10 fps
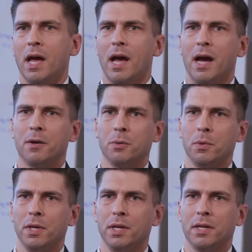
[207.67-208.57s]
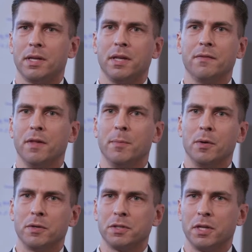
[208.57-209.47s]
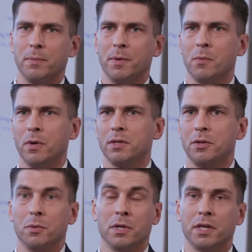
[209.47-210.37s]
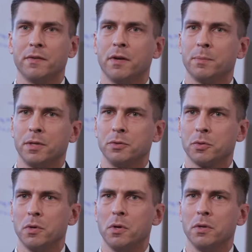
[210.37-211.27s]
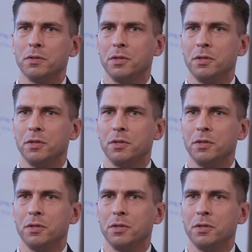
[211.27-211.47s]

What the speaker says: How do we give them ownership? And what, do you want to give up control?